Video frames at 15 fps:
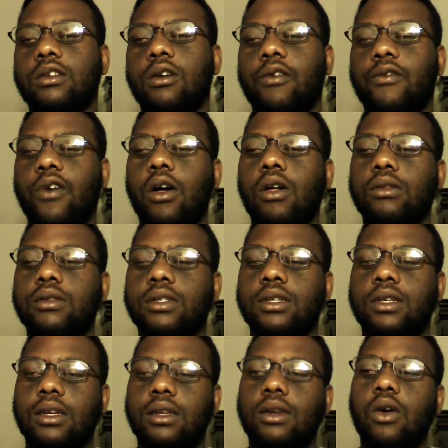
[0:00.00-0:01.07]
Torvald
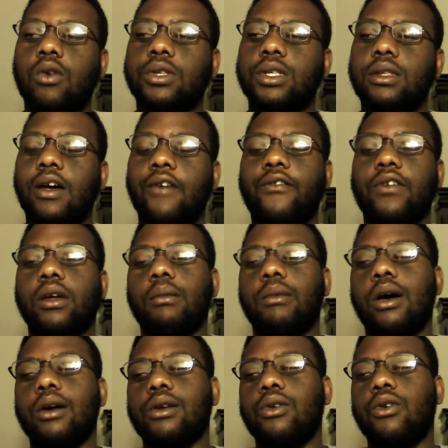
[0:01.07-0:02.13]
knows nothing
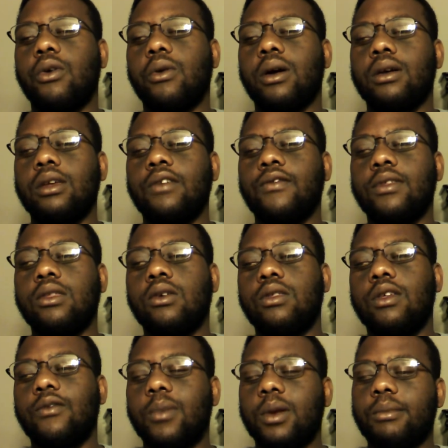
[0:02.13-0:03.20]
about Nora. Even though
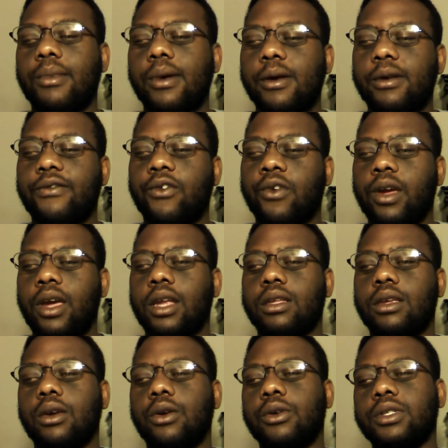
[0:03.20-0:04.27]
they've been married for
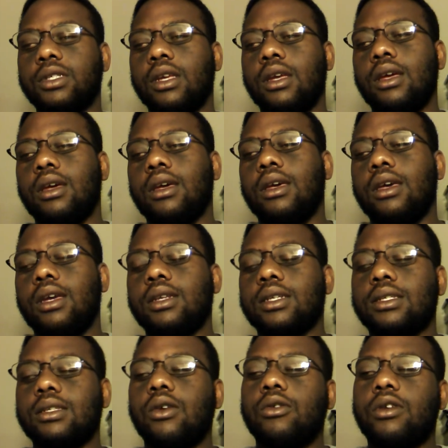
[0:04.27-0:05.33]
eight years, he
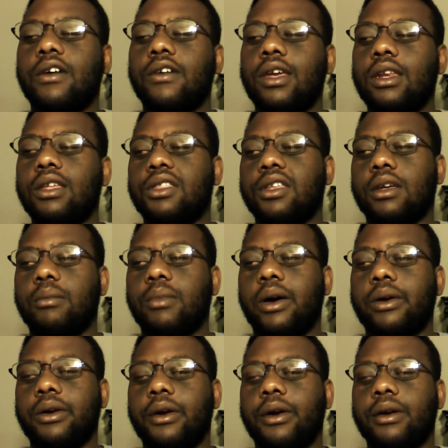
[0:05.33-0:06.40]
doesn't know anything
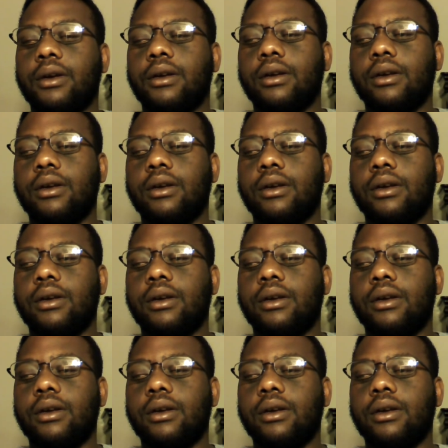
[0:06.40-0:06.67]
about her.